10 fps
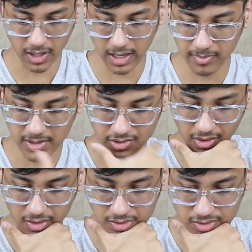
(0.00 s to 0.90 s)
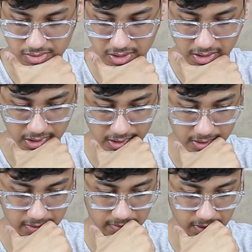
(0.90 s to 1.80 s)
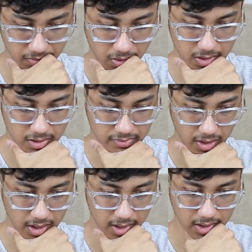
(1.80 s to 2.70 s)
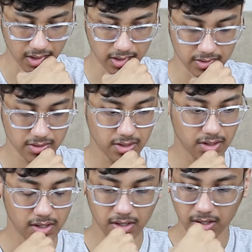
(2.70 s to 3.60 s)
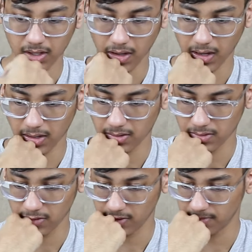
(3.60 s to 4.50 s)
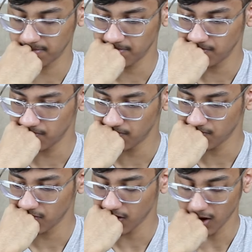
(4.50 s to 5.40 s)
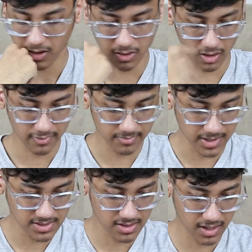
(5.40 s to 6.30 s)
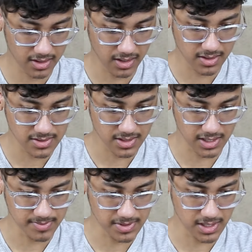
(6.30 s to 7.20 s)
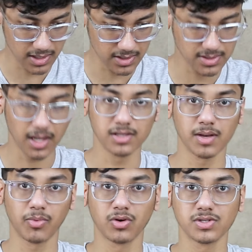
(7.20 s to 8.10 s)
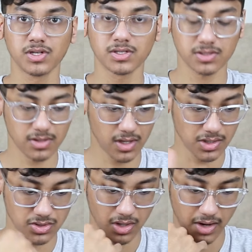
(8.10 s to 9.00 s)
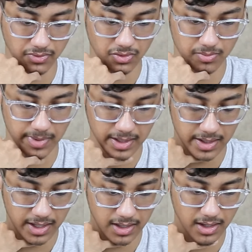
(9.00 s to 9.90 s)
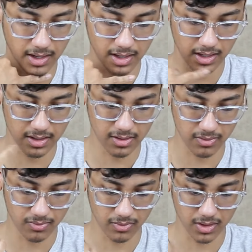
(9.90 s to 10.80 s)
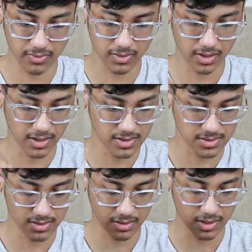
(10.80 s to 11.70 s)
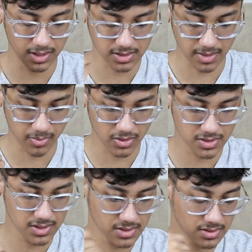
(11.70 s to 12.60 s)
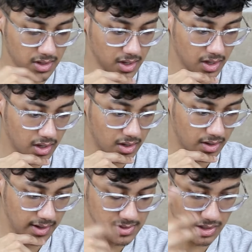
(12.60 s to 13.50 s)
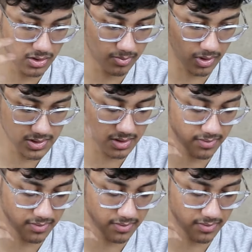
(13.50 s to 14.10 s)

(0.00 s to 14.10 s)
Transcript: elements are also seen here with the water fire air and earth and a um, lot of major arcanas especially in the subconscious so you have to meditate and clear whatever is uh, in the subconscious listen to positive